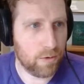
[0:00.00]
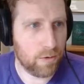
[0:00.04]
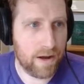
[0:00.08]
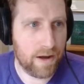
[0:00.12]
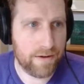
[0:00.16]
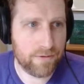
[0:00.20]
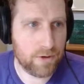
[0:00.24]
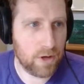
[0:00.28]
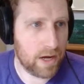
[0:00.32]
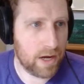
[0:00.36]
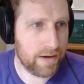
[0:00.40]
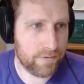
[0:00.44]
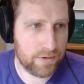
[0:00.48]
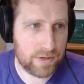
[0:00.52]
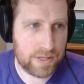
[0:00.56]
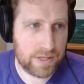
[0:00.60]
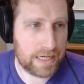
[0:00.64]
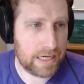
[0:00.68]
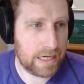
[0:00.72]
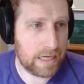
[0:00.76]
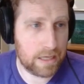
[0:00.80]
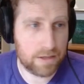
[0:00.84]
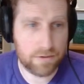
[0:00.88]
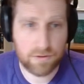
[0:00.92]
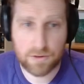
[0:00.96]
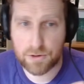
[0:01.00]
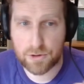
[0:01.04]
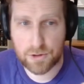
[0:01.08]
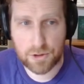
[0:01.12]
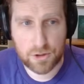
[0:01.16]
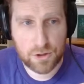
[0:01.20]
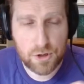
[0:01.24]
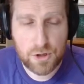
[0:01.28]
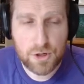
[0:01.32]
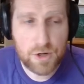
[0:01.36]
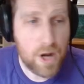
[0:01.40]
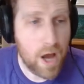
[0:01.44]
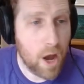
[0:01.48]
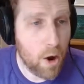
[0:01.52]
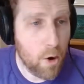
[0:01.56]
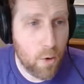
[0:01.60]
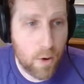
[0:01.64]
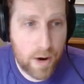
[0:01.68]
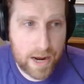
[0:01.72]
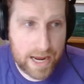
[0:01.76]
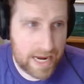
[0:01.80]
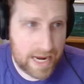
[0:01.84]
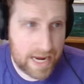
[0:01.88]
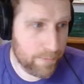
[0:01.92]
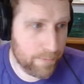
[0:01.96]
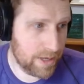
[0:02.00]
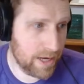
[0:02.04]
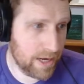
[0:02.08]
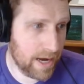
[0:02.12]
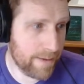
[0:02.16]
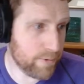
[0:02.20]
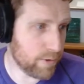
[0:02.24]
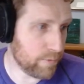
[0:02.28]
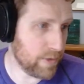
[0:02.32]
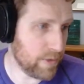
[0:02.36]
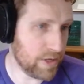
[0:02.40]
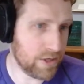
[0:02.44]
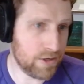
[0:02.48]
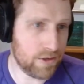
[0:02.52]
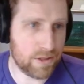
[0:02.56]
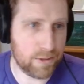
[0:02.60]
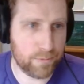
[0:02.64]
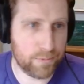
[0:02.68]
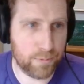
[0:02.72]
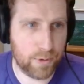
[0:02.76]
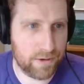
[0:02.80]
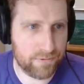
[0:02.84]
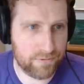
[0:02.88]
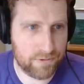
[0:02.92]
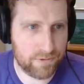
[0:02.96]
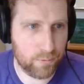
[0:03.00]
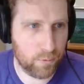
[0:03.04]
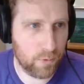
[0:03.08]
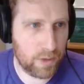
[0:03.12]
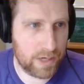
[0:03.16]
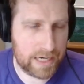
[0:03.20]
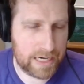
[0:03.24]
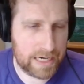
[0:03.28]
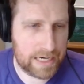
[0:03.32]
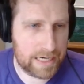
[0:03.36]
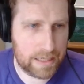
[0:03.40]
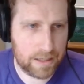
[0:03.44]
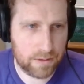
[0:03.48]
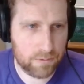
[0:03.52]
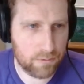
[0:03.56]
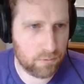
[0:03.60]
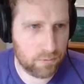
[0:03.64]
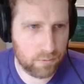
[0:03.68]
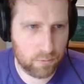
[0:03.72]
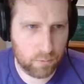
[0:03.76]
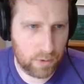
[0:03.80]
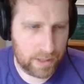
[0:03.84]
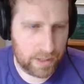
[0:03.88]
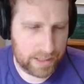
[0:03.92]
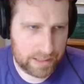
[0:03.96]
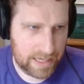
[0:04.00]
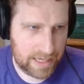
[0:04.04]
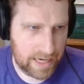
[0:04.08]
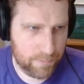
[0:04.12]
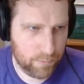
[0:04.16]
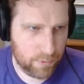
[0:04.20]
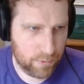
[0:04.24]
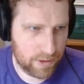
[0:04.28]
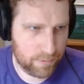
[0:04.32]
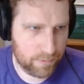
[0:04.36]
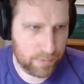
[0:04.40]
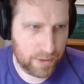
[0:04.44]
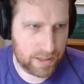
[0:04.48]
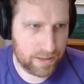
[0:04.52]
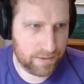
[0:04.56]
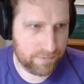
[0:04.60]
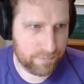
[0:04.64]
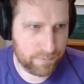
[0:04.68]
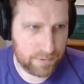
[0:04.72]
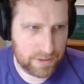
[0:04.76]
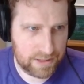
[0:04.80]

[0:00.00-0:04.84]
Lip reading: I've got everything. There's no API permissions apart from what came with it by